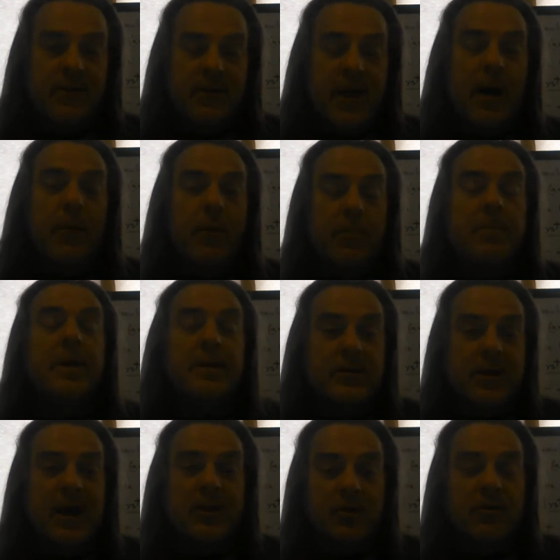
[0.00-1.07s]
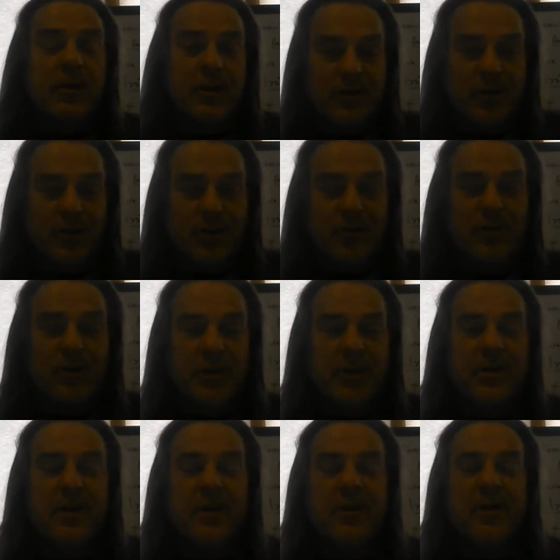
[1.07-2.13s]
That would be a saturated
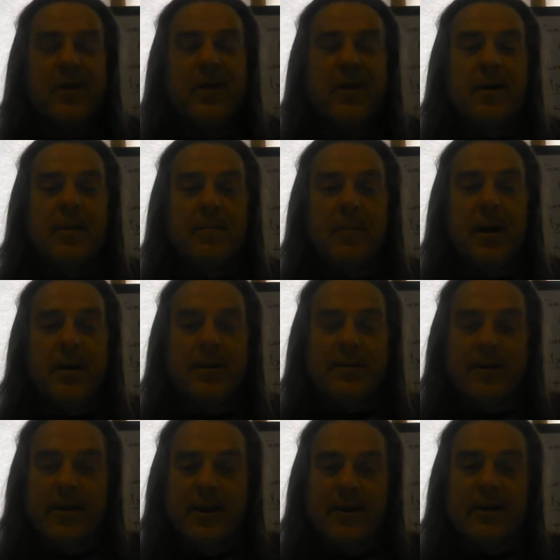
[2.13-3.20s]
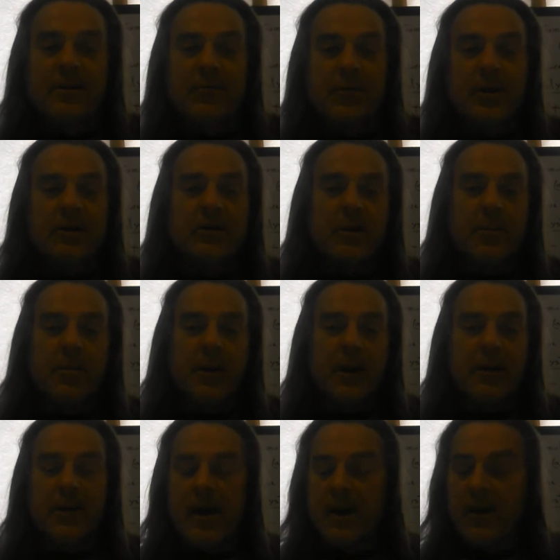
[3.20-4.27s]
solution, but it doesn't really
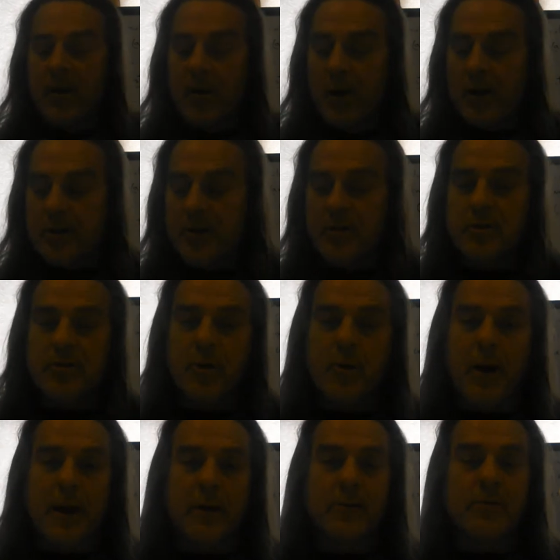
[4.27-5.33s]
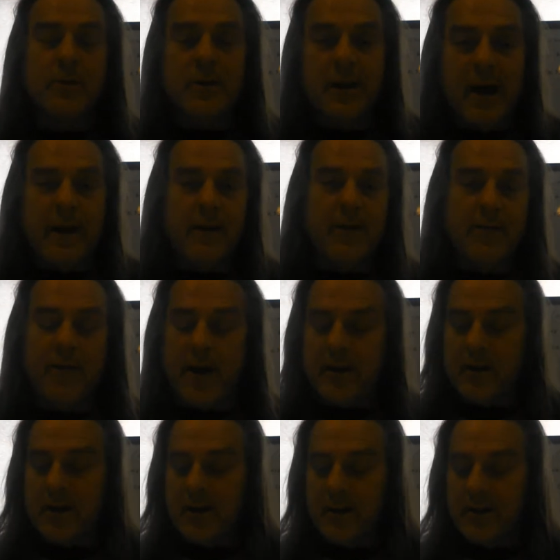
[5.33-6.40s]
stipulate that in the question, so I don't like the
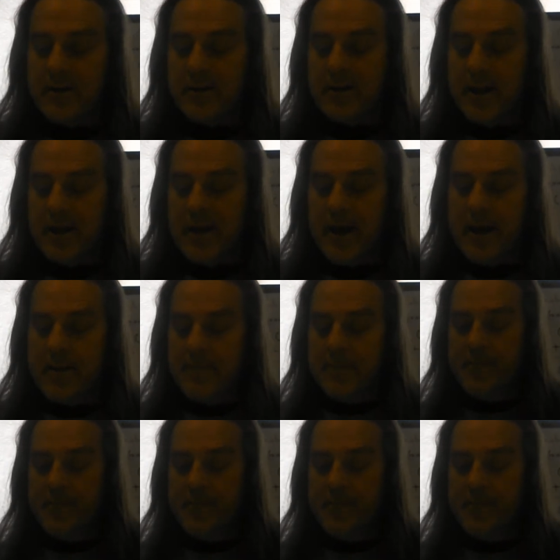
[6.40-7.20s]
fact that it didn't say that.